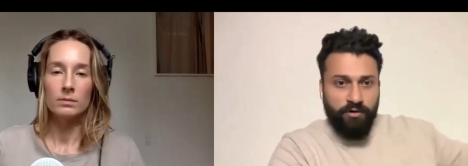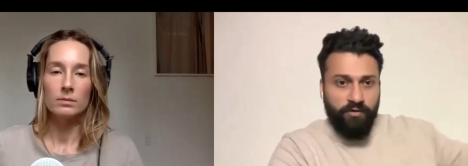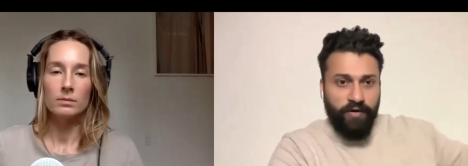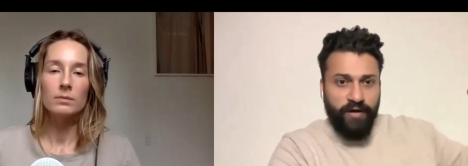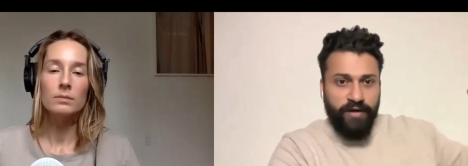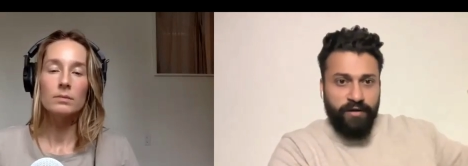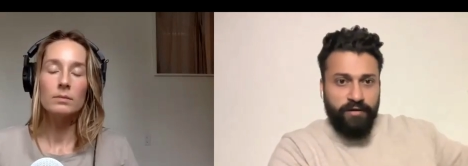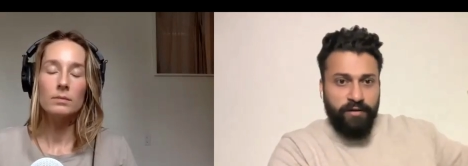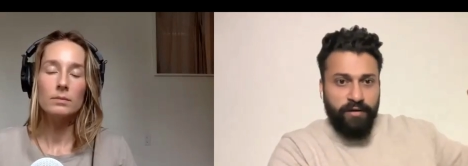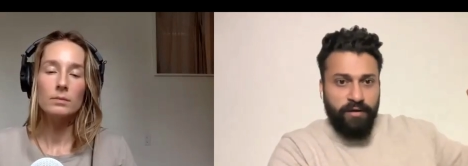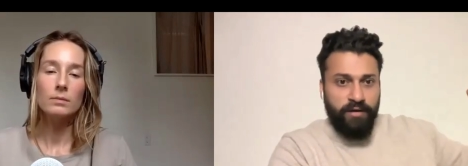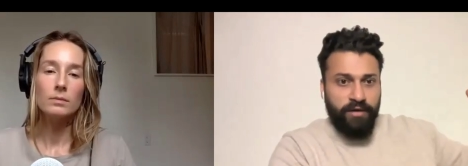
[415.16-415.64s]
Speaker 1: all
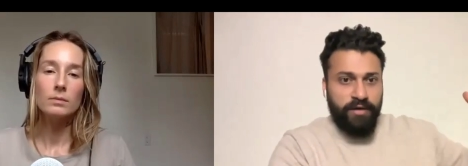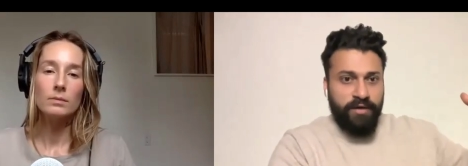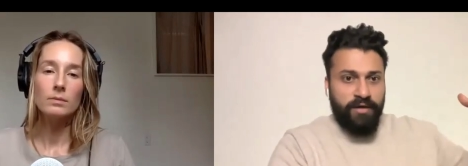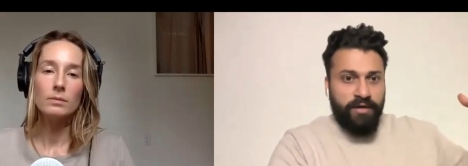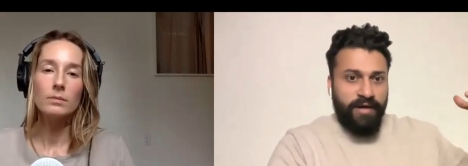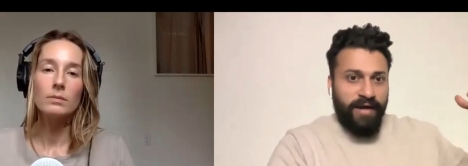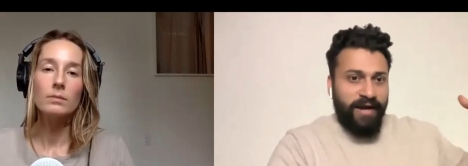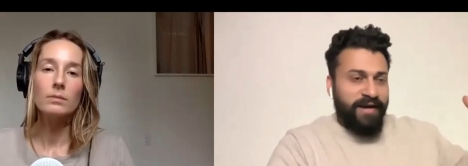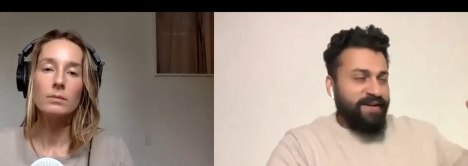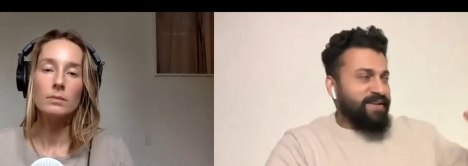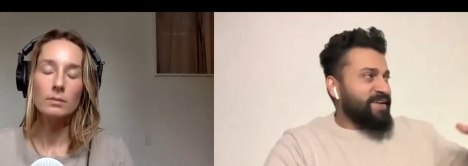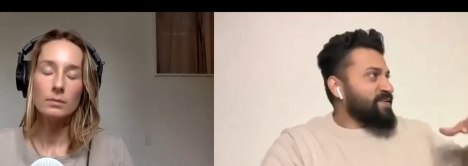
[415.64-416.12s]
right
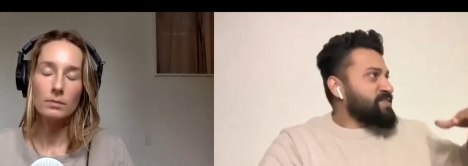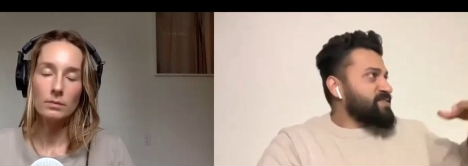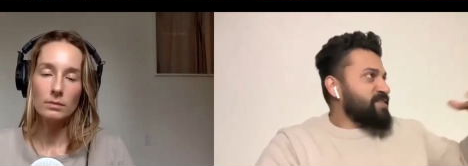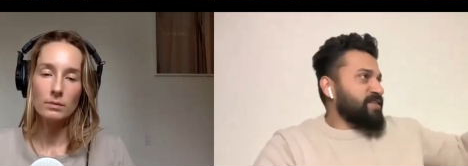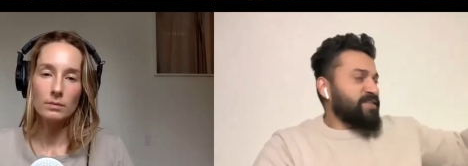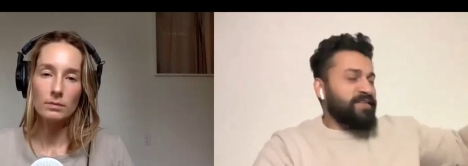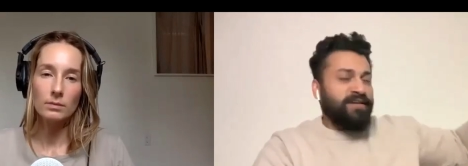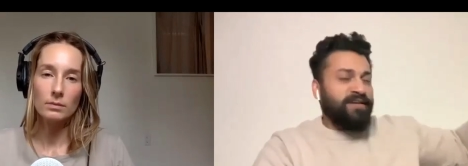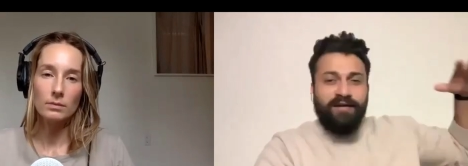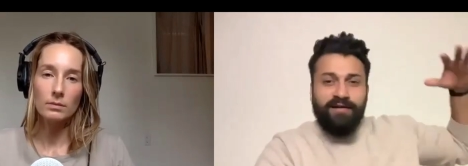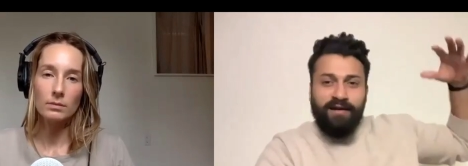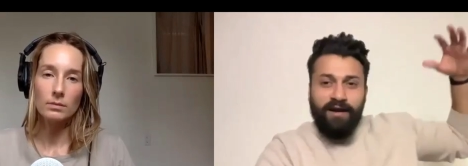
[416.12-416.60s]
and let's
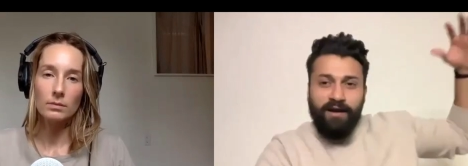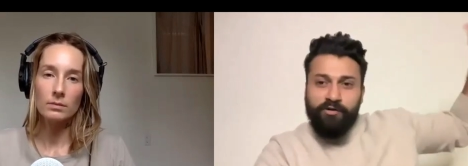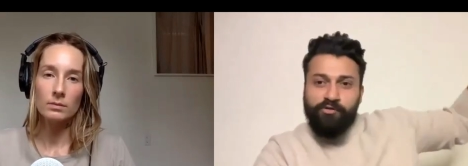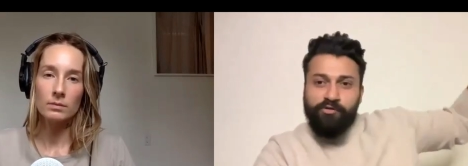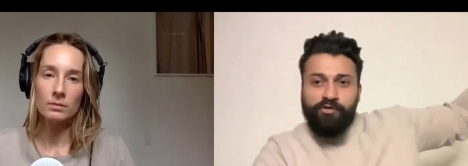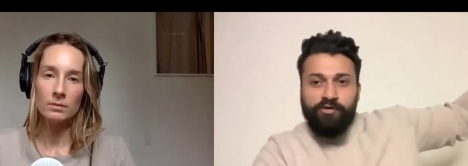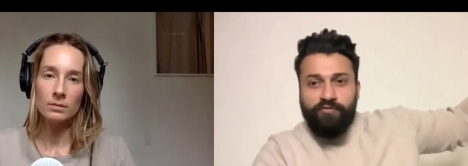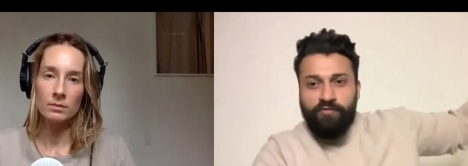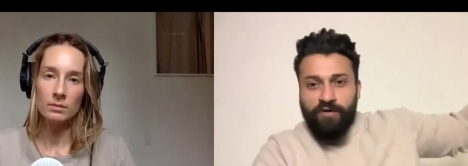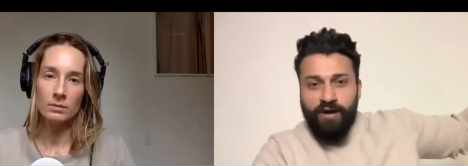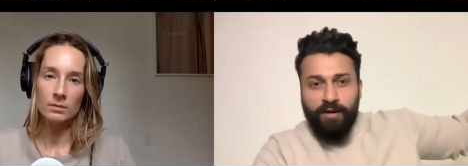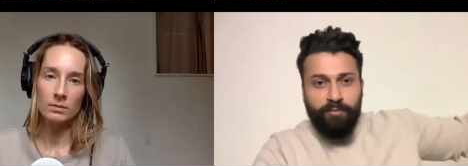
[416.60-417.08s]
say there are
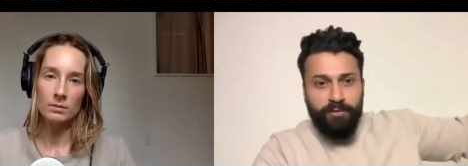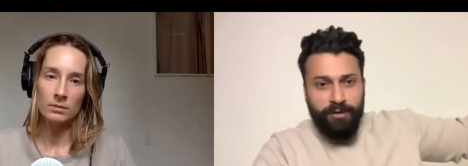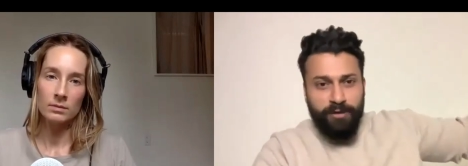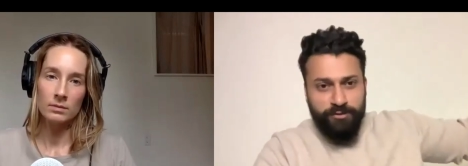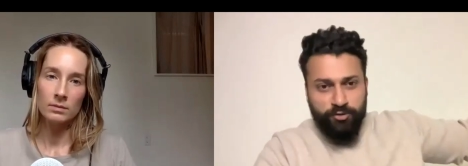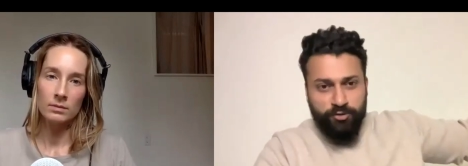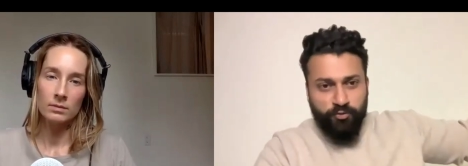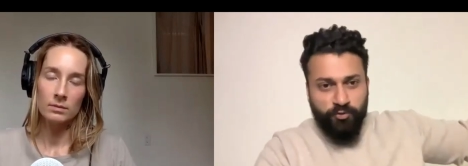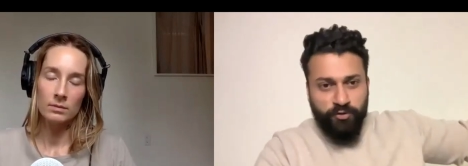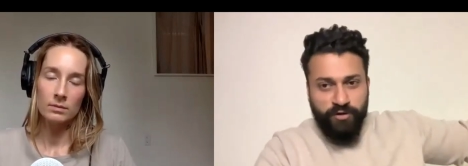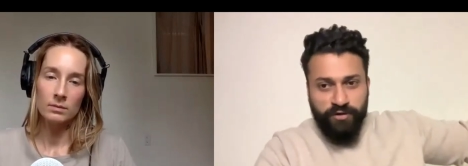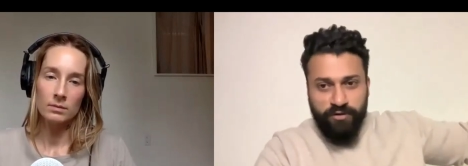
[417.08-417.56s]
100
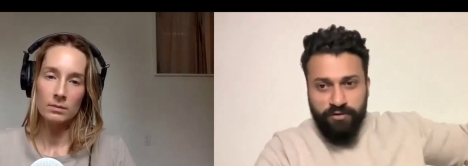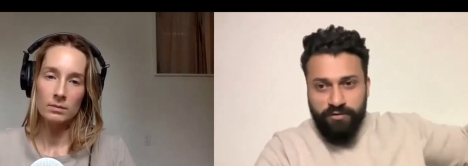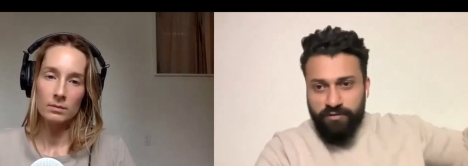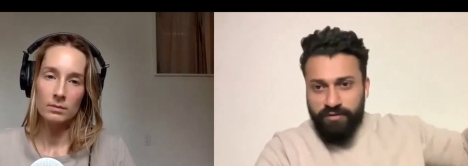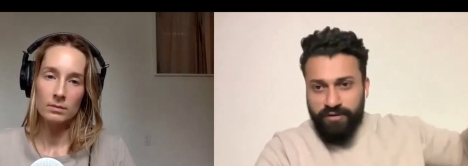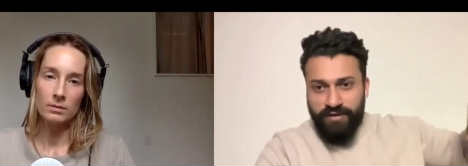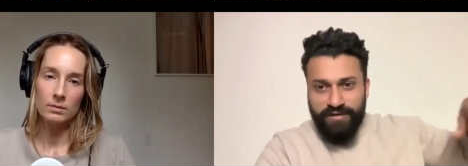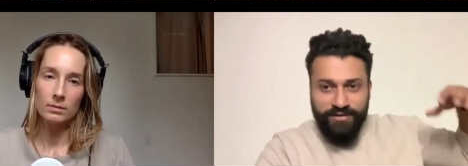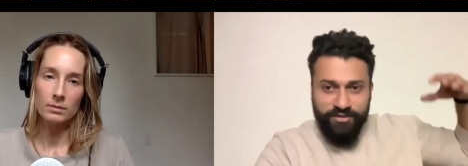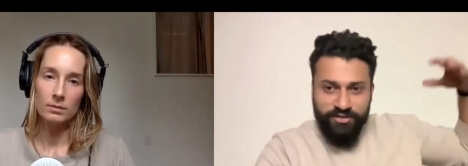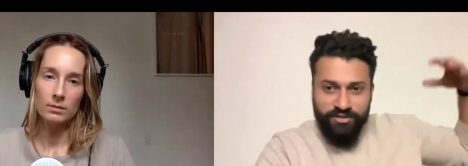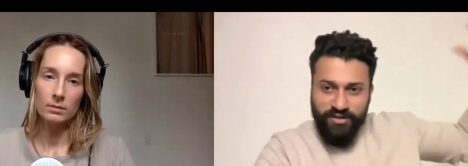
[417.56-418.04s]
families over
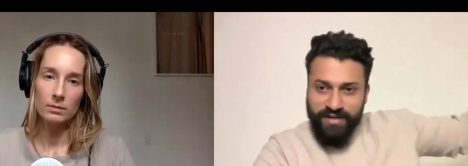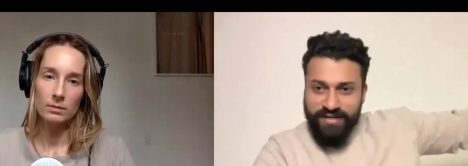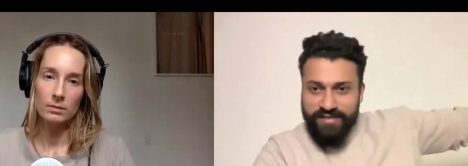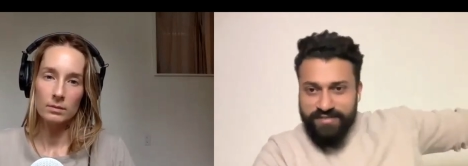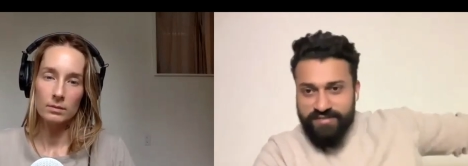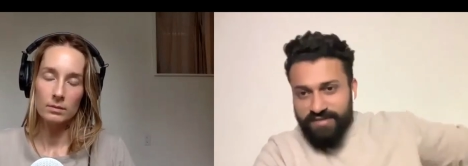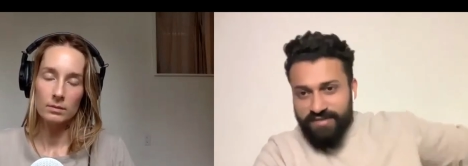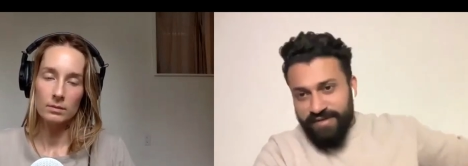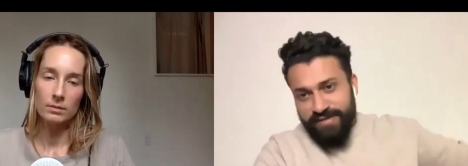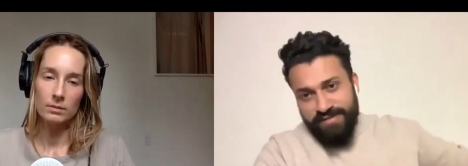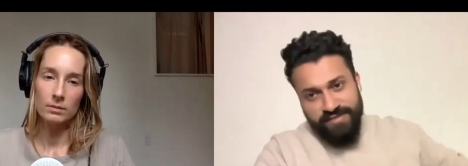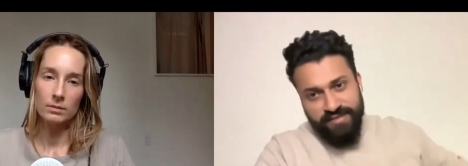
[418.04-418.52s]
here each
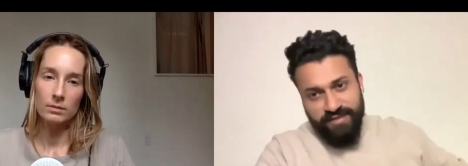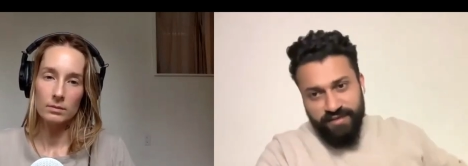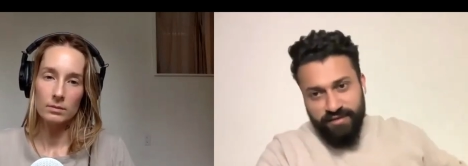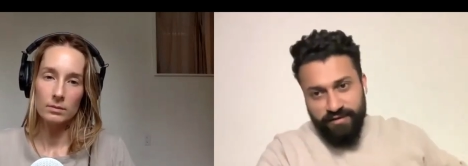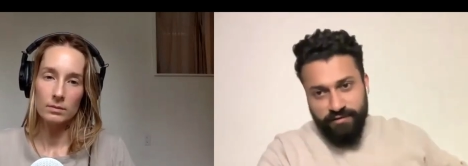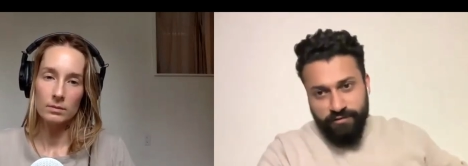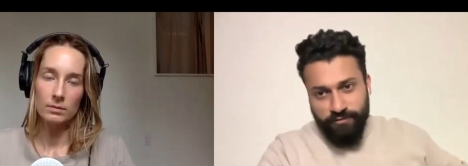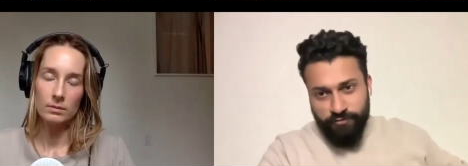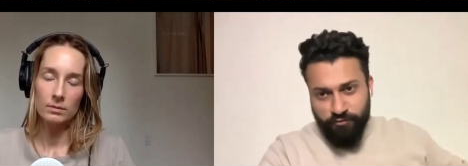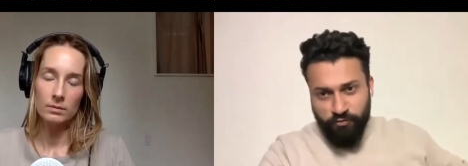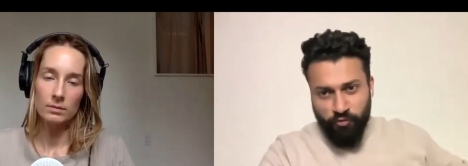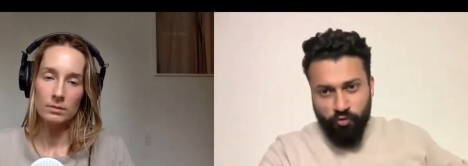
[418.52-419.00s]
has let's
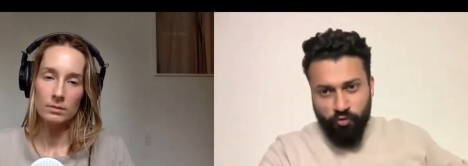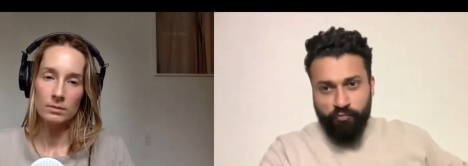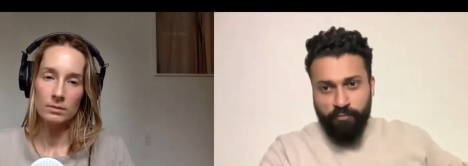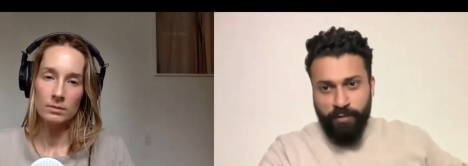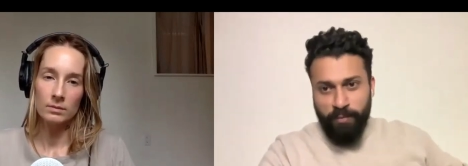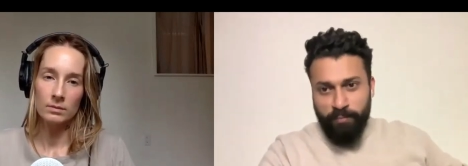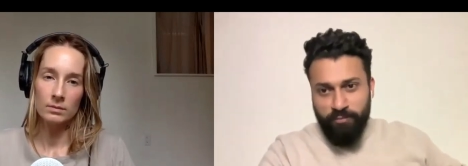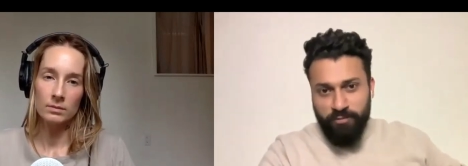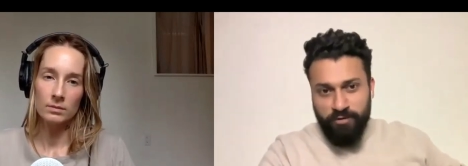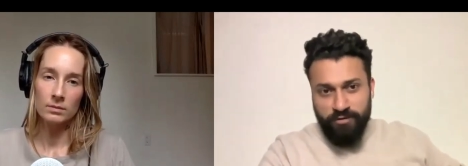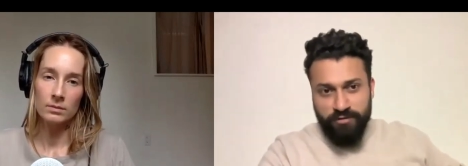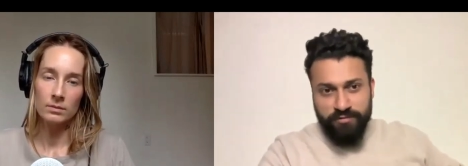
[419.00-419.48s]
say four
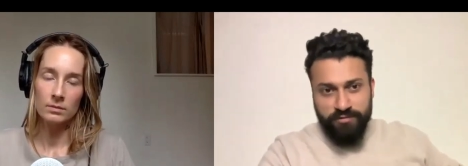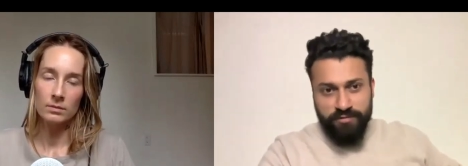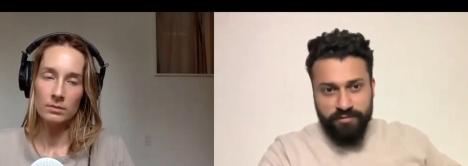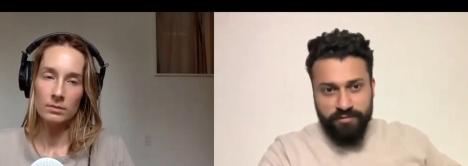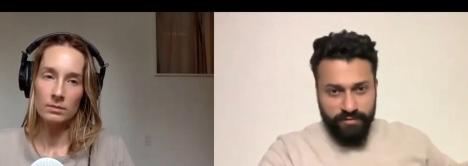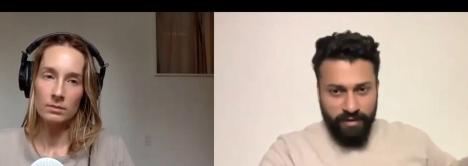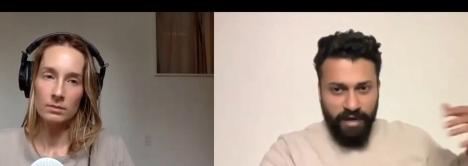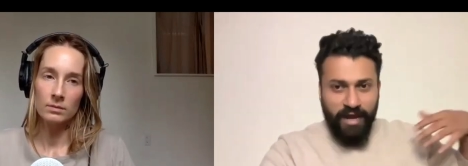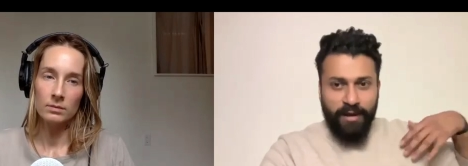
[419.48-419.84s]
members